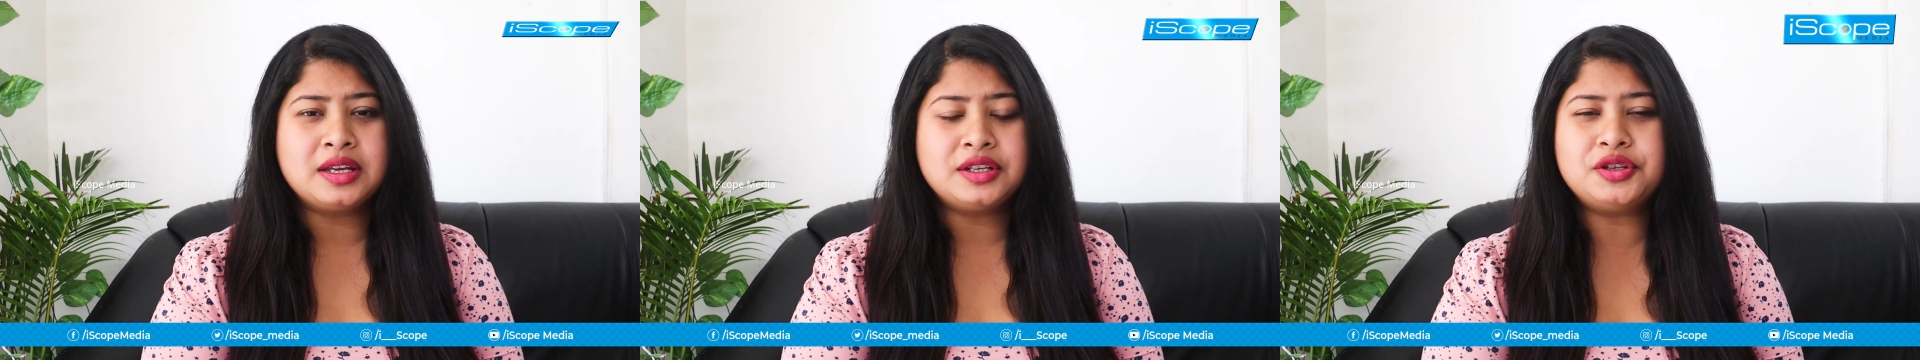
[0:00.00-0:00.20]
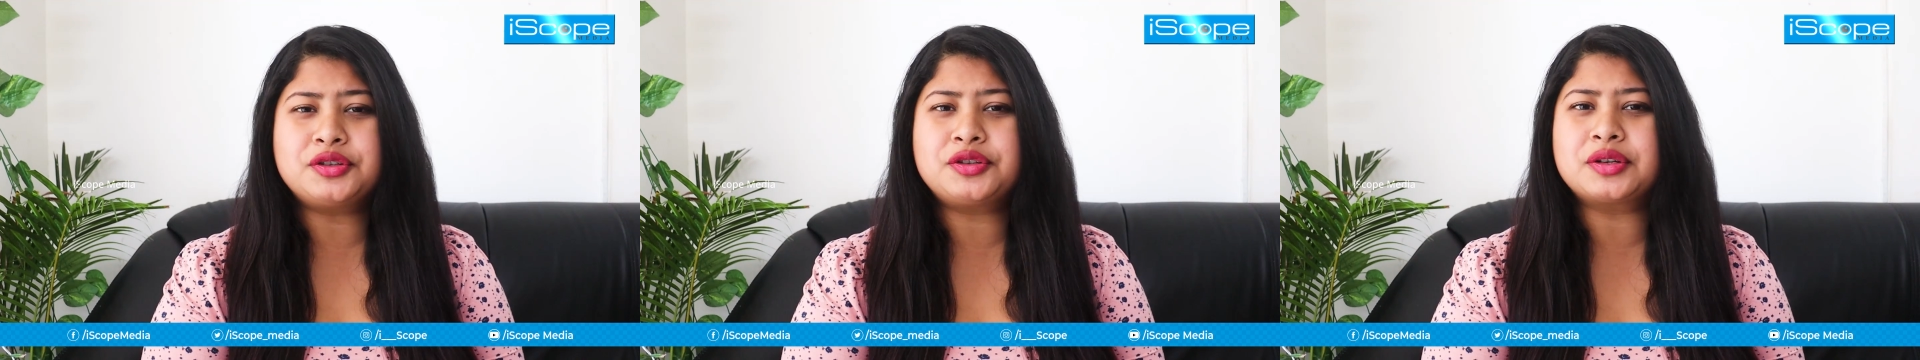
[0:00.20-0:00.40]

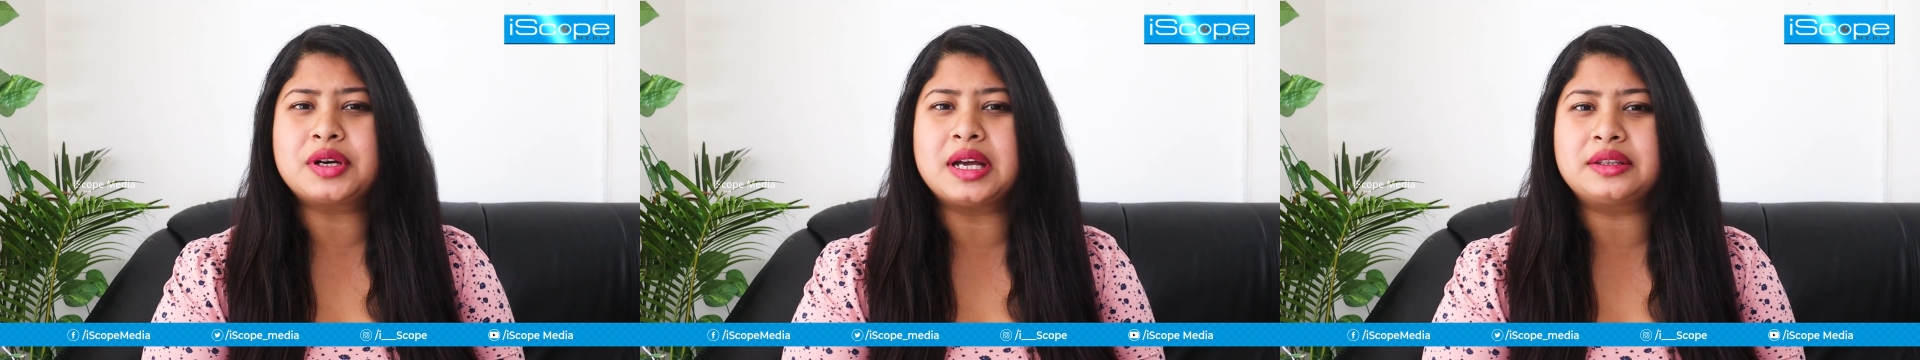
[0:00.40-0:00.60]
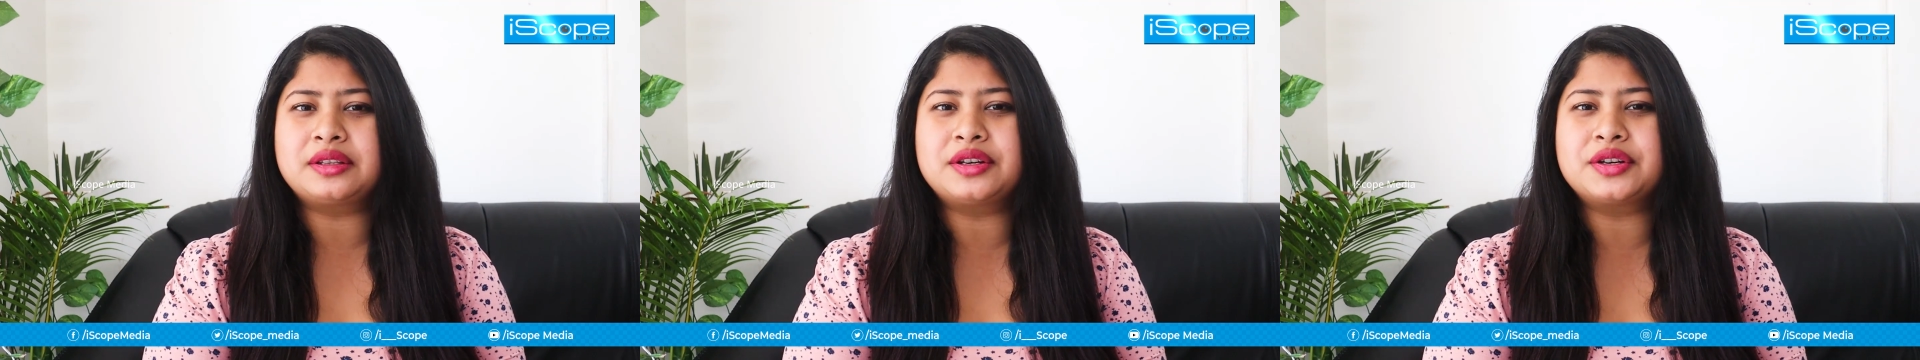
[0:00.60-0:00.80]
Due to
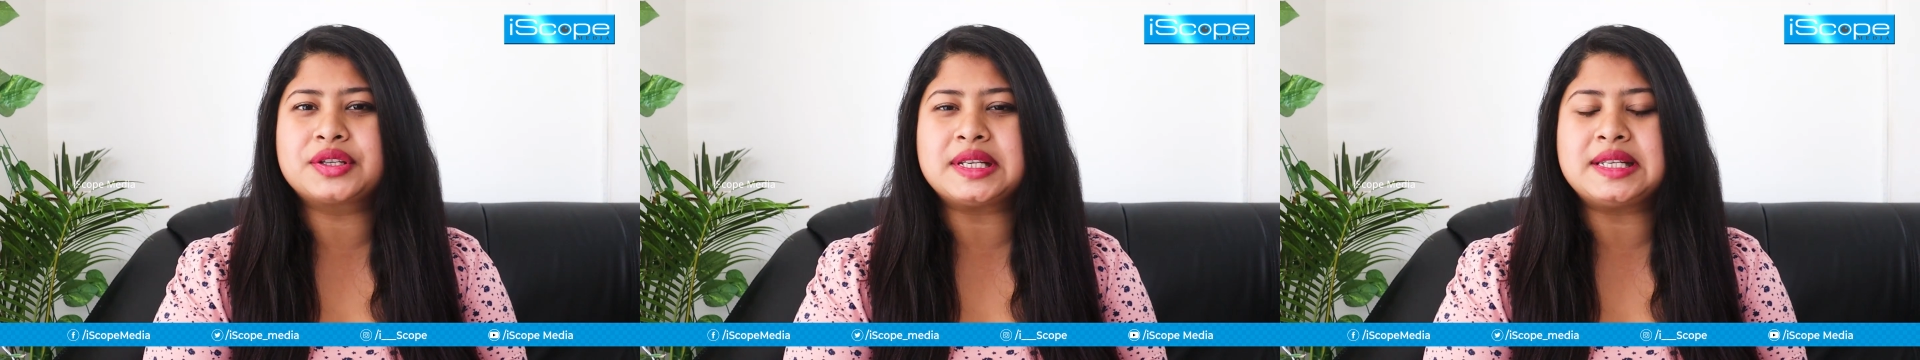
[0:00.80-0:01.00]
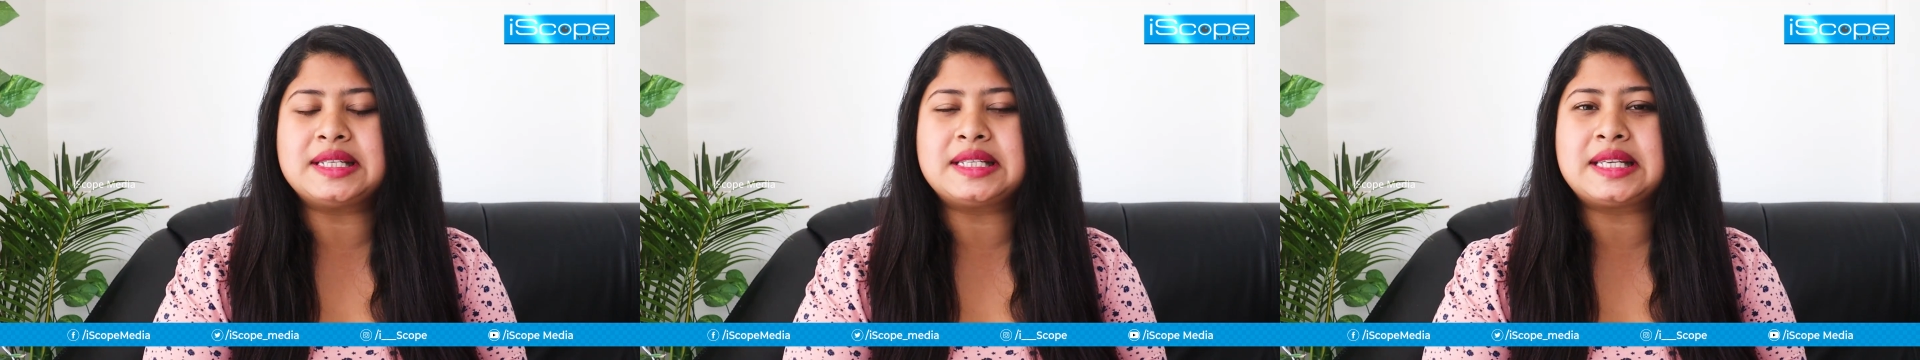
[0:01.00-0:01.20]

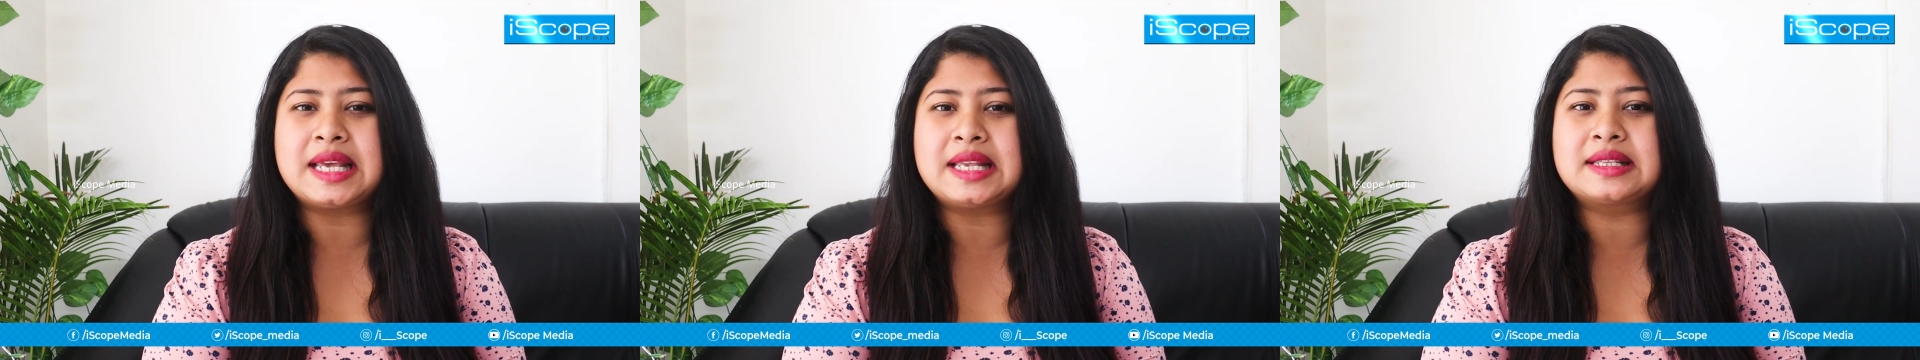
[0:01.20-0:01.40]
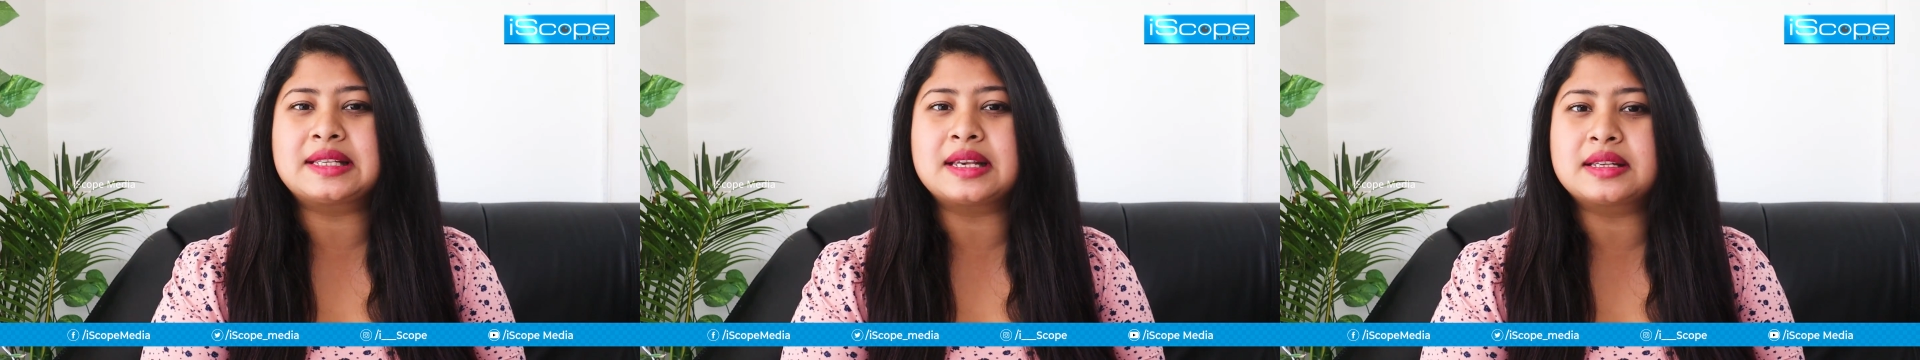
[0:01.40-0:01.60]
Qatar's
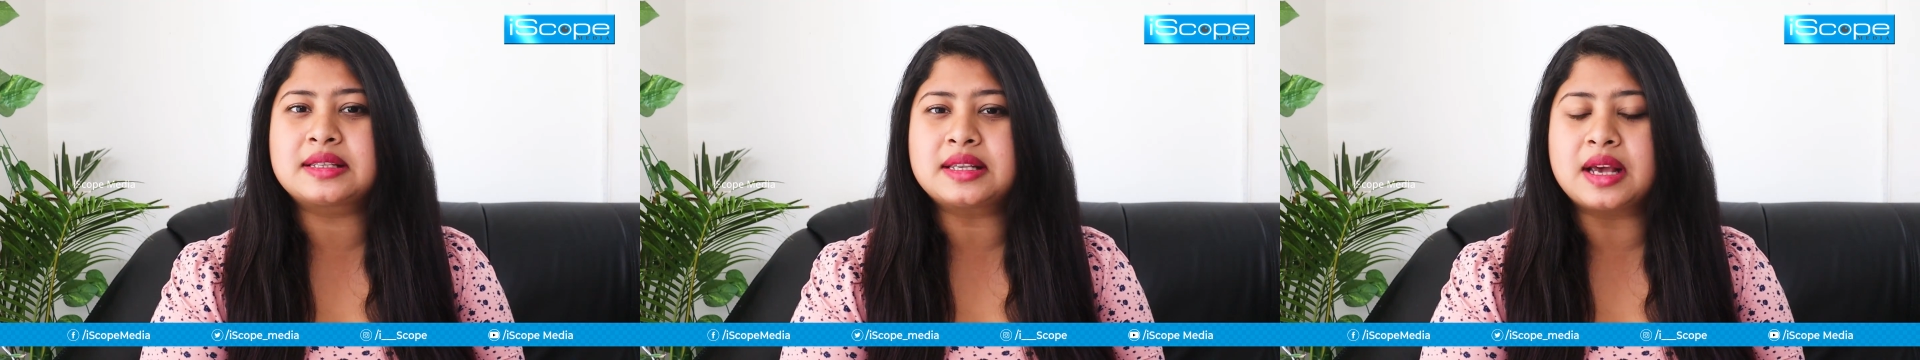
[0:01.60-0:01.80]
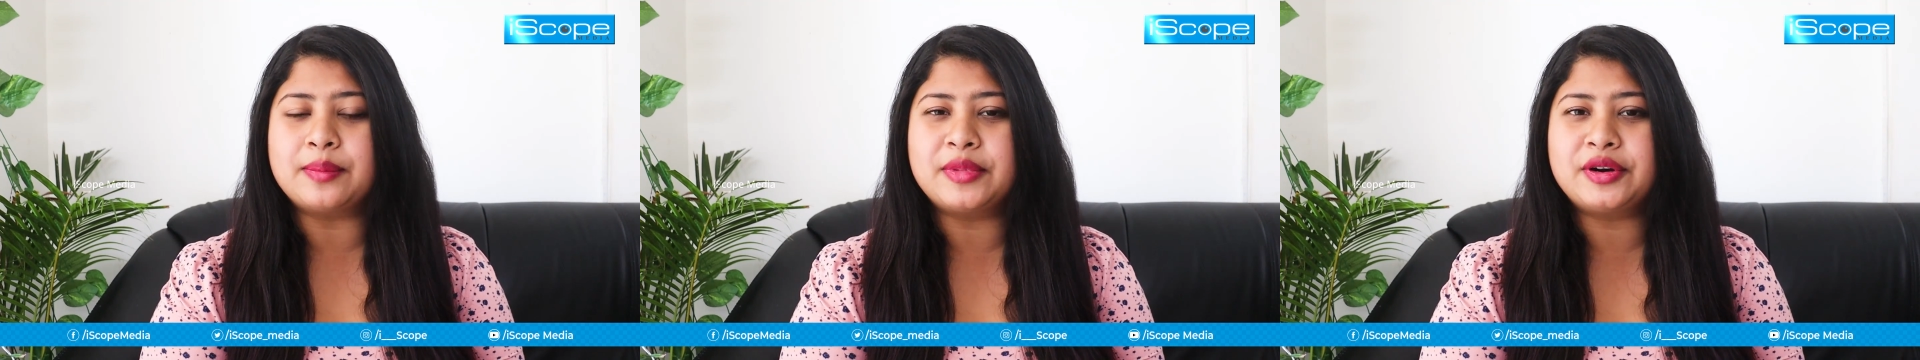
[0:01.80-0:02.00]
intense
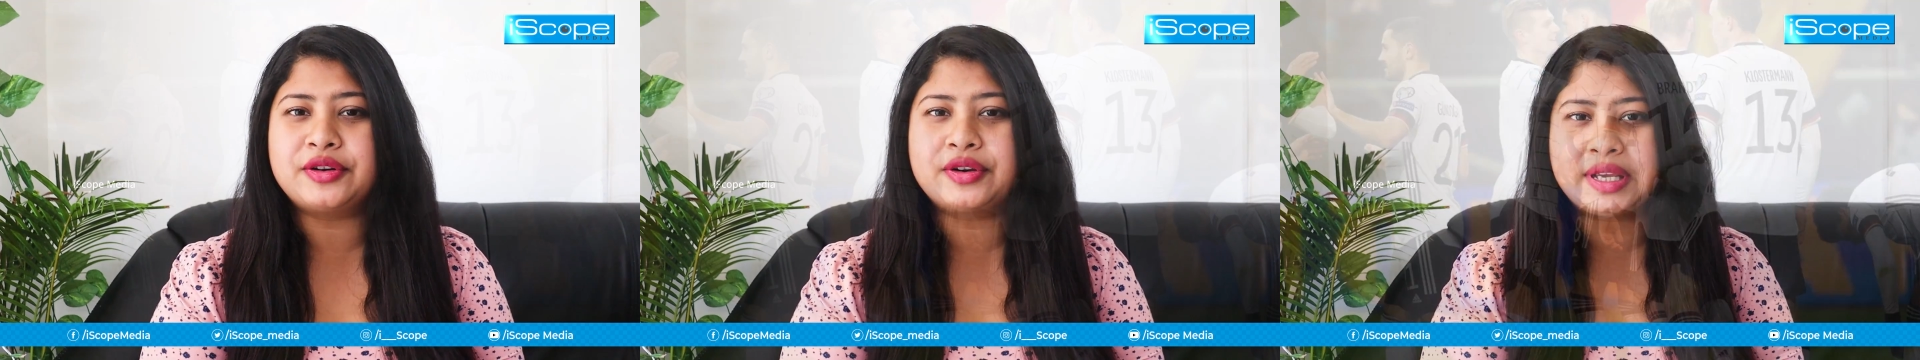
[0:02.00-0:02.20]
summer